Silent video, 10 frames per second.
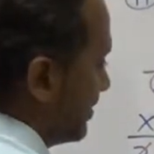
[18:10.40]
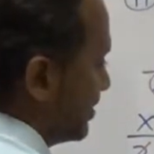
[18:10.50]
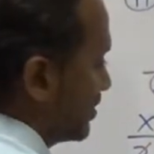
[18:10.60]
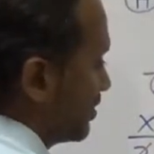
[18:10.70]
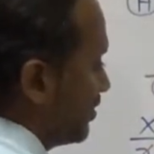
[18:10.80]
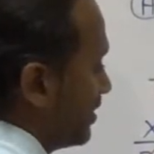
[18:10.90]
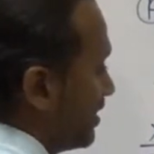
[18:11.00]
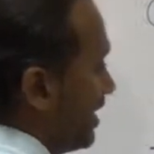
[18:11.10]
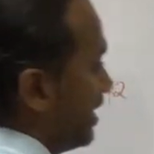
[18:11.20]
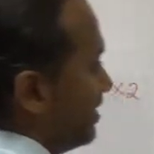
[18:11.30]
So
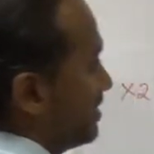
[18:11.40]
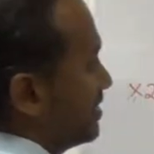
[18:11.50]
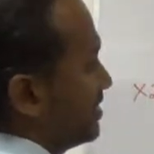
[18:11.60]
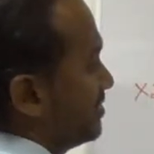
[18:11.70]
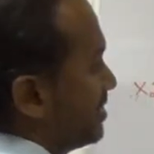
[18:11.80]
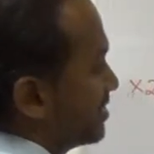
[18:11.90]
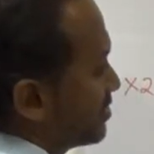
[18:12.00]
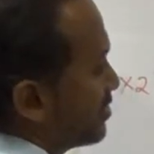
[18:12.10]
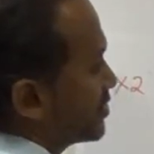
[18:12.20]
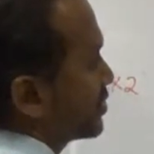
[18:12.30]
again, this
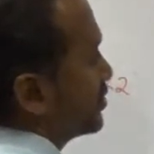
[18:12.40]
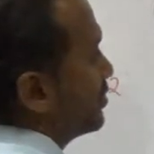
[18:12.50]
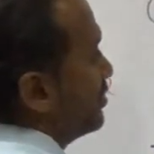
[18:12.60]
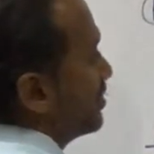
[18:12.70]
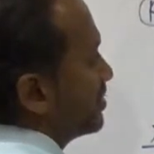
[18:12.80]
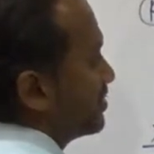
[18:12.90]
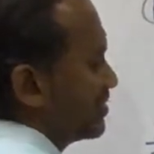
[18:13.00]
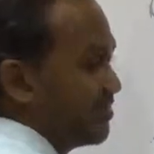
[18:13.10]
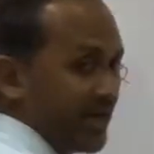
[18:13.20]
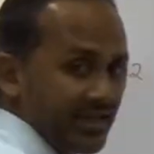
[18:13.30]
goes to the
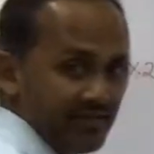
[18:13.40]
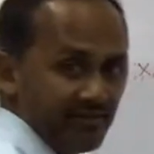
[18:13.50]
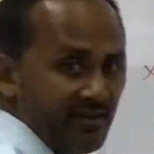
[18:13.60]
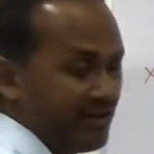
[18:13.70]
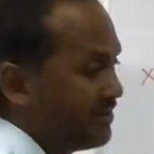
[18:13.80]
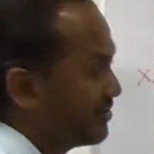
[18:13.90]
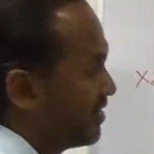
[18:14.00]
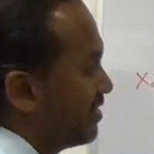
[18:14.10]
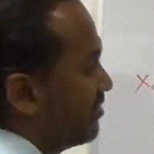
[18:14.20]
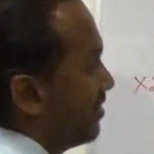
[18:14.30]
bracket case
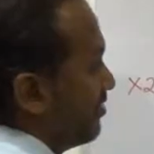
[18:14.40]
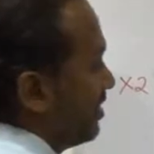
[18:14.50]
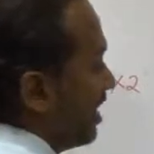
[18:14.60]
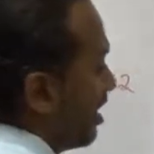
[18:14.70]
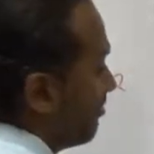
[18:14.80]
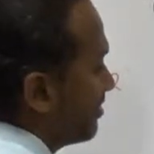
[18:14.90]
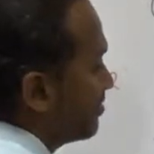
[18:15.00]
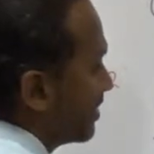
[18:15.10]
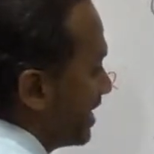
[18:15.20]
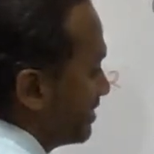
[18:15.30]
where we have a
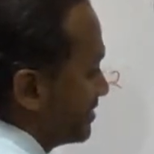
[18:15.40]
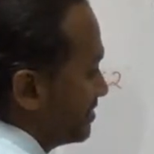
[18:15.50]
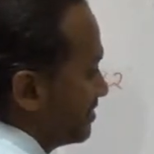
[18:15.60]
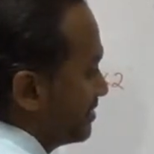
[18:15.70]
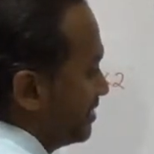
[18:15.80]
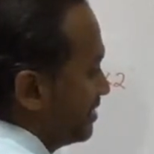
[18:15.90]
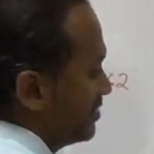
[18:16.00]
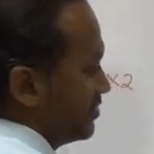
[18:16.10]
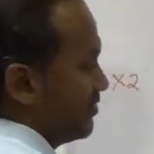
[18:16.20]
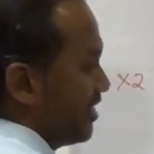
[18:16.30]
bracket here.
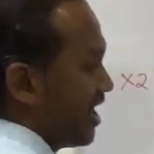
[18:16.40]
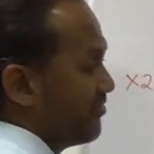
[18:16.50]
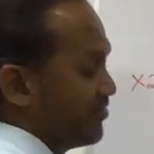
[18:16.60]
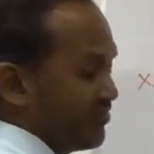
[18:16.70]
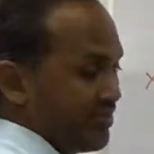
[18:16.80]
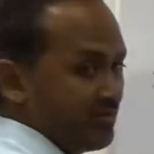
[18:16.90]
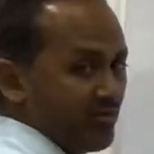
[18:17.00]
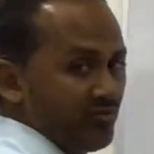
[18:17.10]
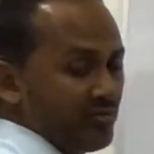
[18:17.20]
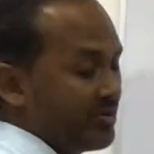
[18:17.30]
So we have to
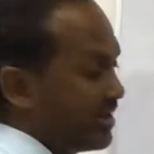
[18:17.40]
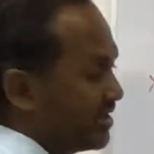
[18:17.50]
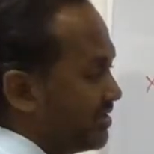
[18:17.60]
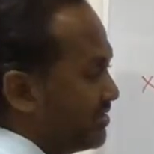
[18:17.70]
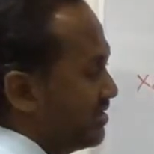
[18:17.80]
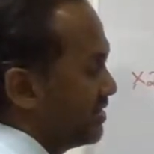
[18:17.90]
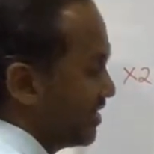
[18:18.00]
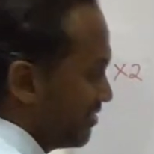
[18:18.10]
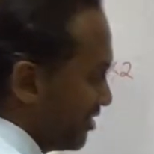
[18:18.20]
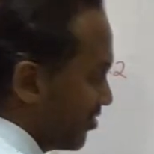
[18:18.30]
remove the bracket,
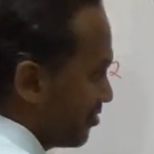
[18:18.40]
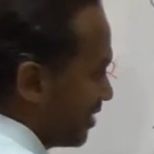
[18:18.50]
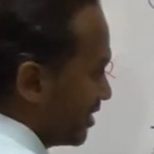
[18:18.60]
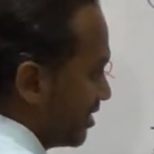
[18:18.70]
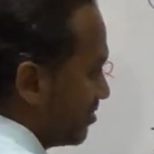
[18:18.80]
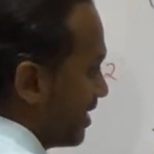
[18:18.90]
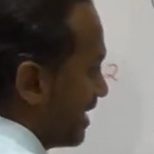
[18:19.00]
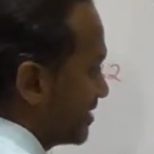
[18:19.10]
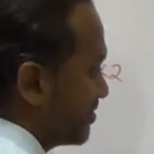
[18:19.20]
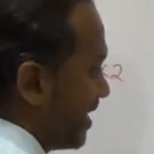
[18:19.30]
get rid of the bracket by
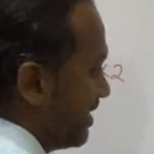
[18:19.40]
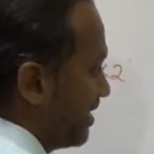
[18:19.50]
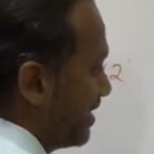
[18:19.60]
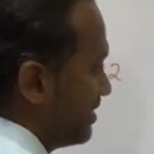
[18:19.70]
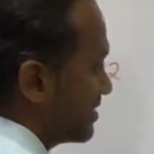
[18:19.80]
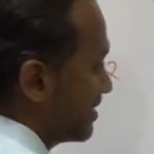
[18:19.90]
expanding it.